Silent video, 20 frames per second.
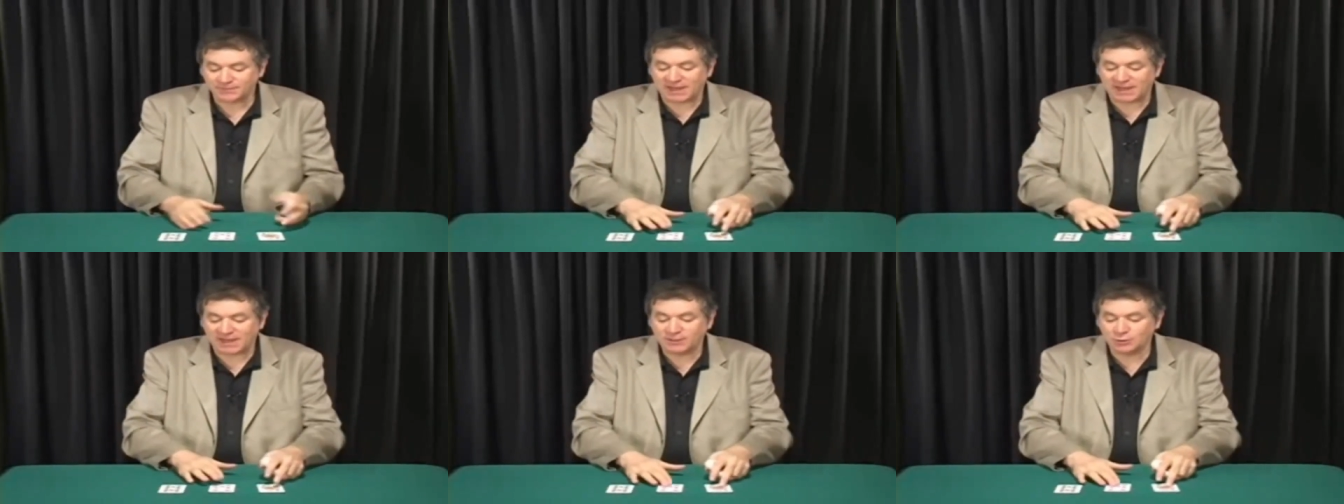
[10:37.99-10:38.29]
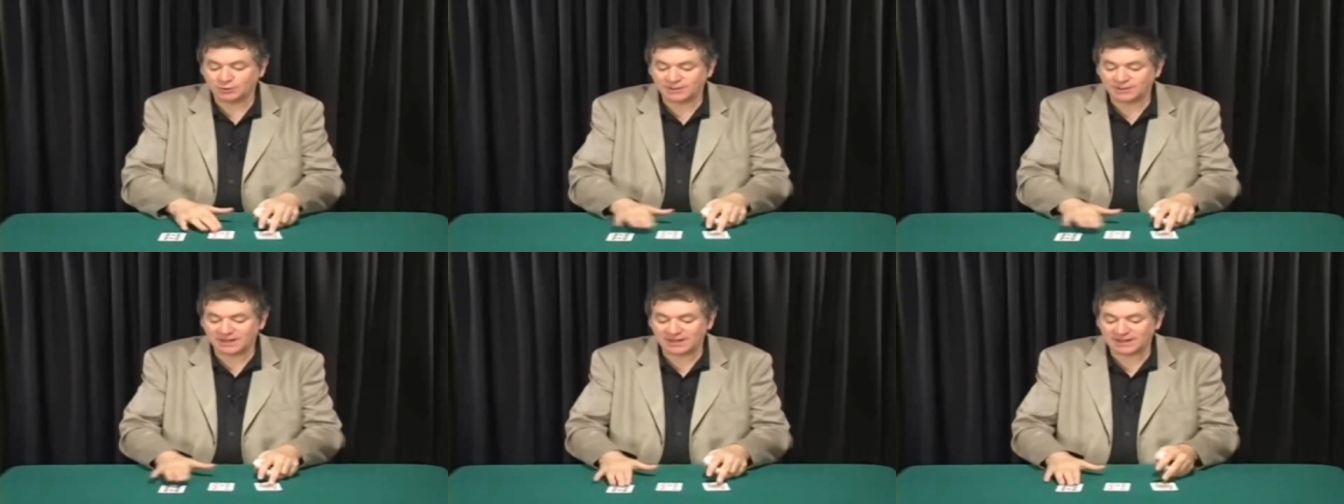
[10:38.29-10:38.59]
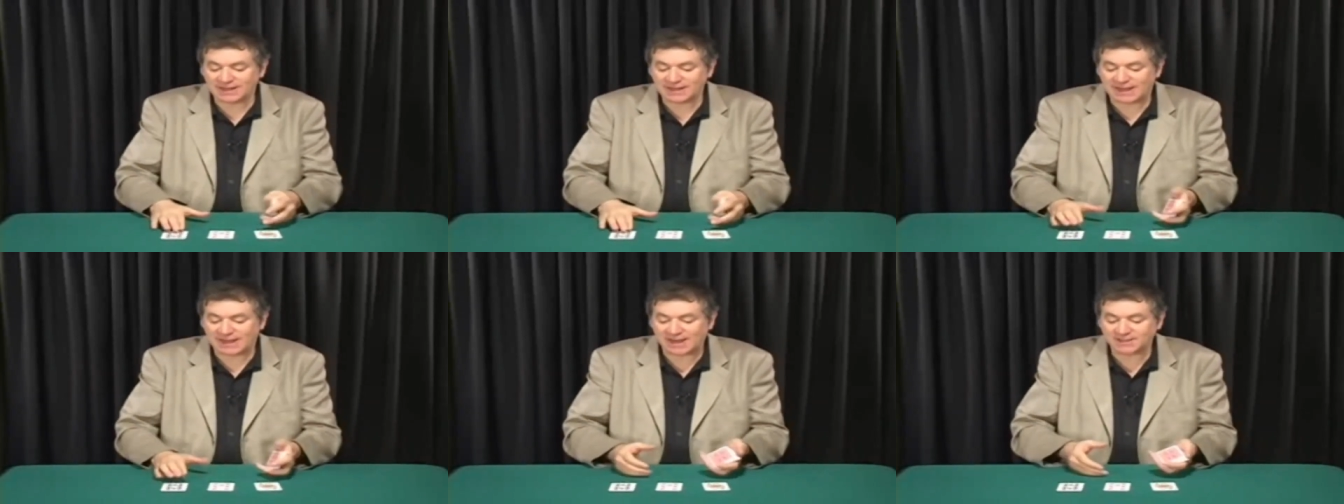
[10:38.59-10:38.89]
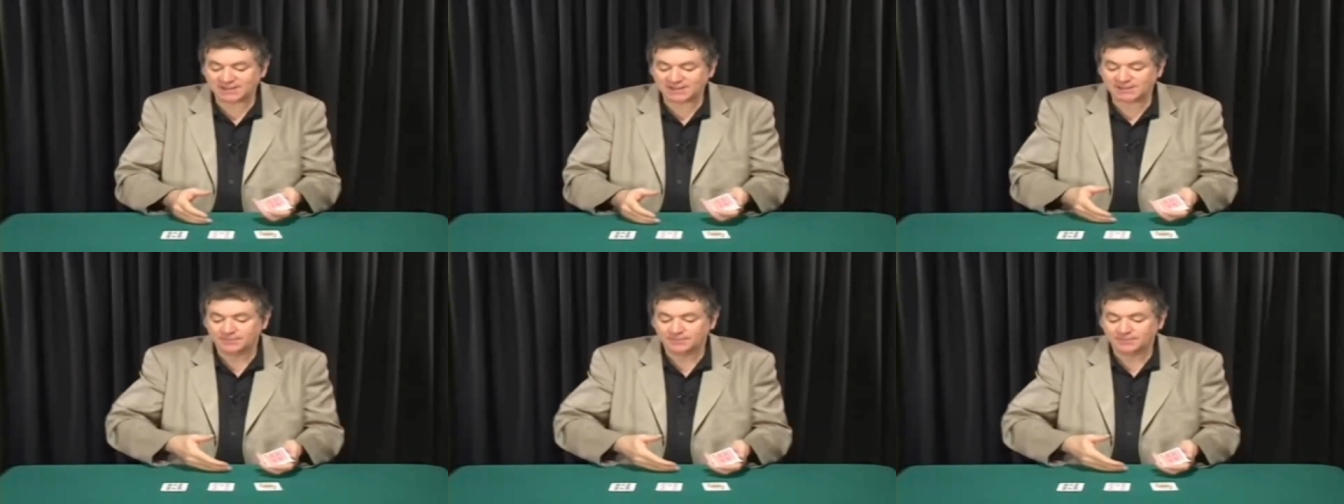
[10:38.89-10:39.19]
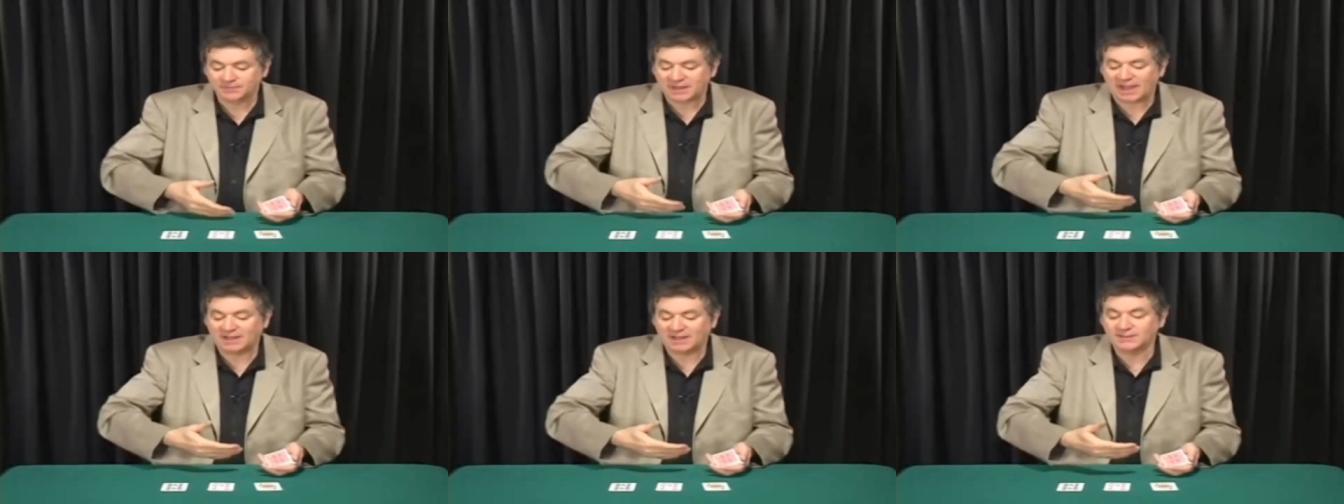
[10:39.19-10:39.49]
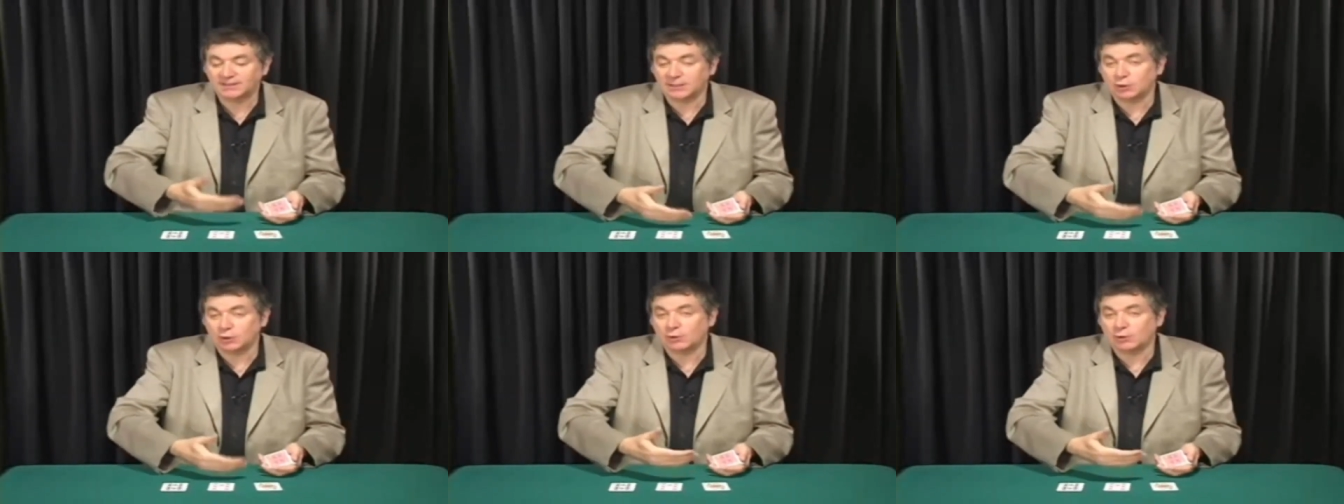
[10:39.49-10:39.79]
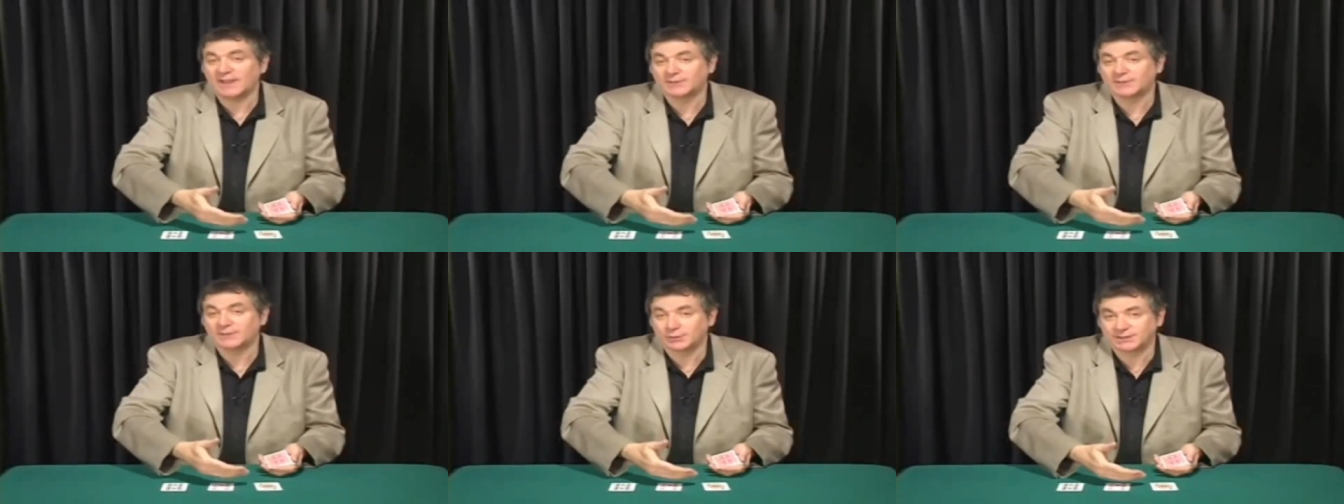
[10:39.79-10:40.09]
and you deal cards until you
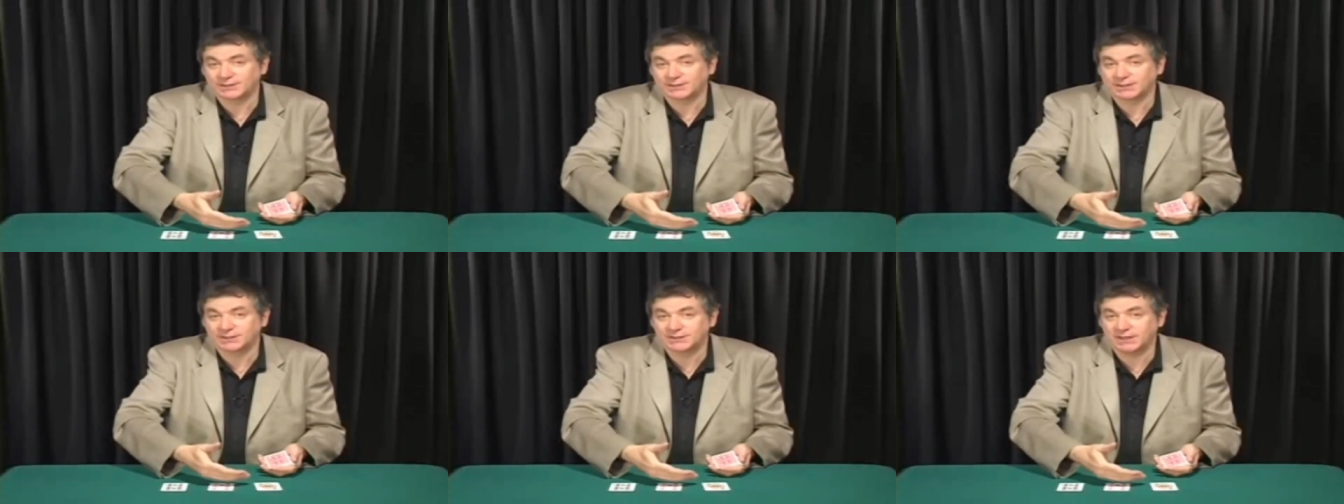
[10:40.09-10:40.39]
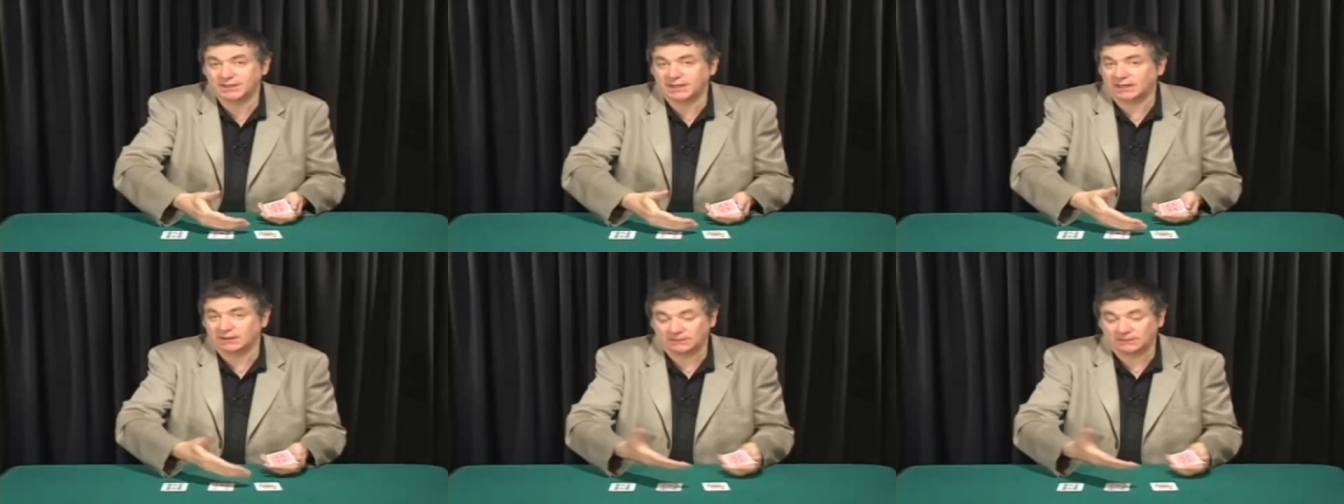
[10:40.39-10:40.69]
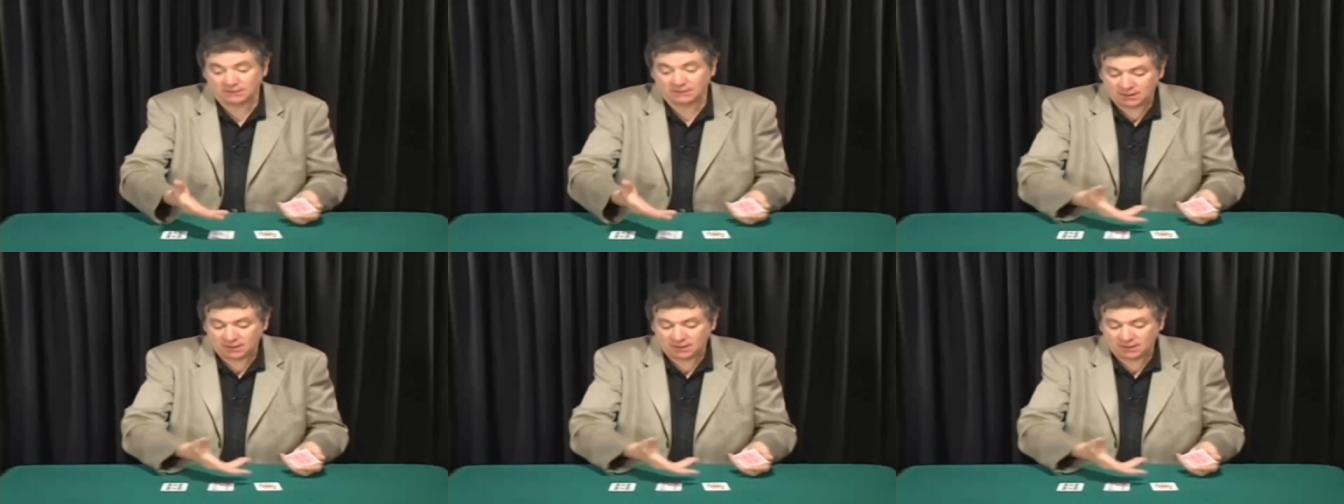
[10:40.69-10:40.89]
get to 16.